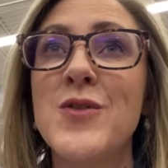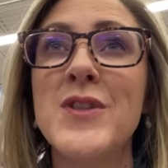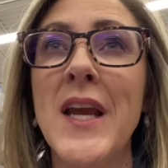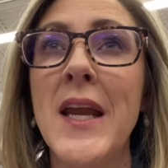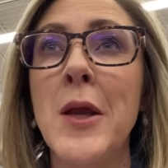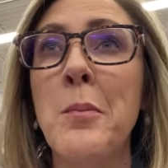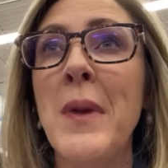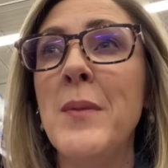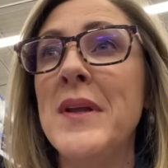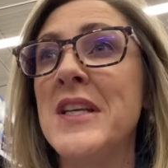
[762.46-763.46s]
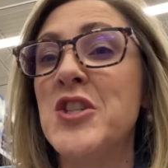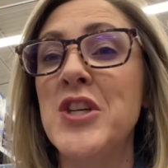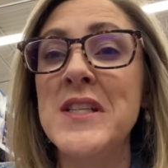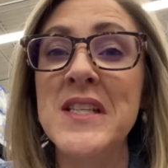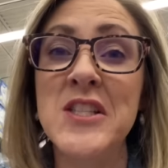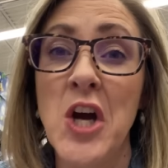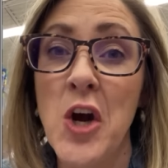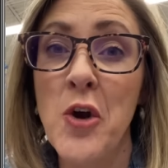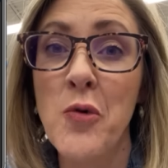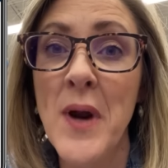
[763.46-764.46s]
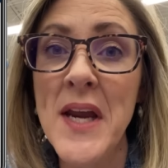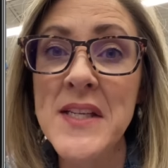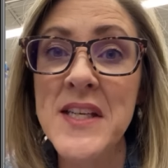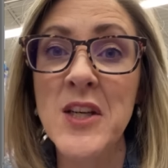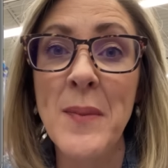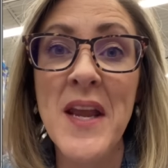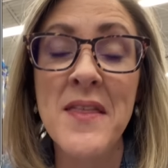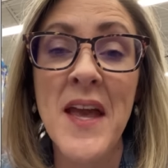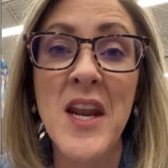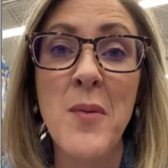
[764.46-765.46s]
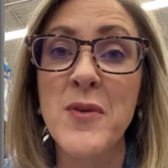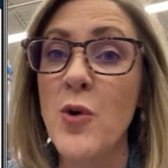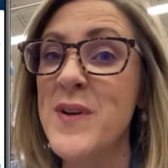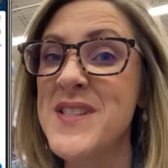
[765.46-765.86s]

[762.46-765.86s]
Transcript: you take maybe the cheesy taco rice and you make that up, throw in